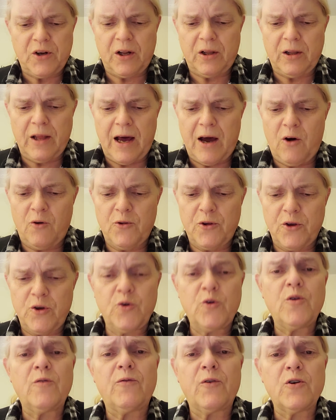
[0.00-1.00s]
and allow the
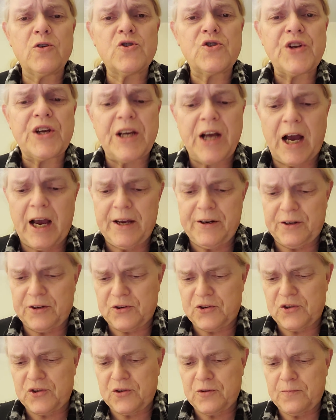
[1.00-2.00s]
universe to guide
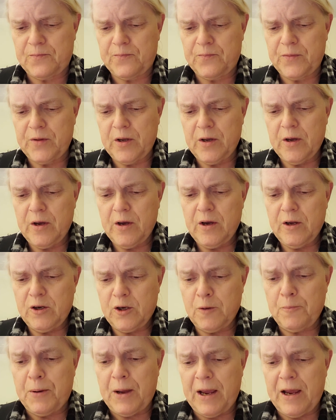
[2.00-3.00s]
us,
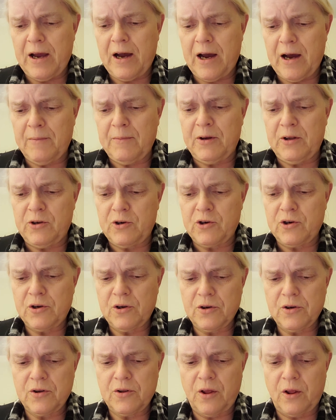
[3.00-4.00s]
to pay homage
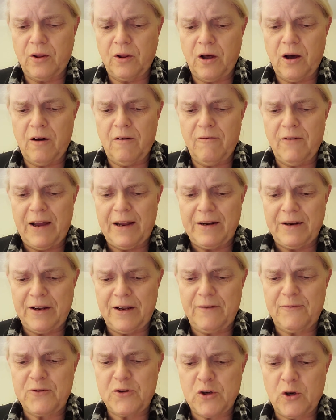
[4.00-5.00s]
to the love and
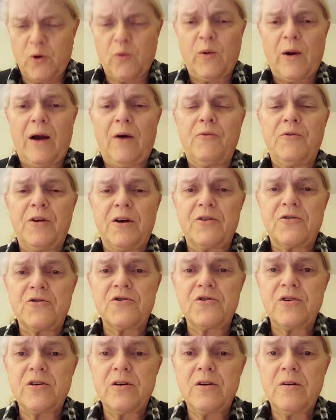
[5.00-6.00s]
gifts around
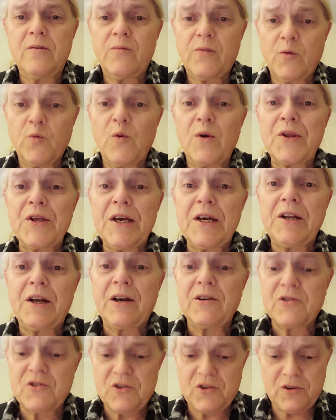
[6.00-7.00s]
us, within
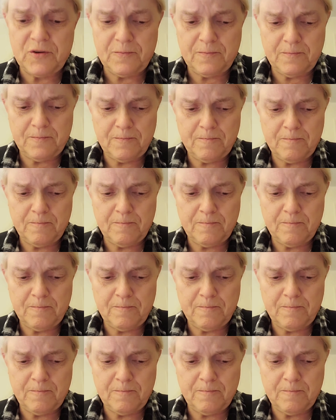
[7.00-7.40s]
us.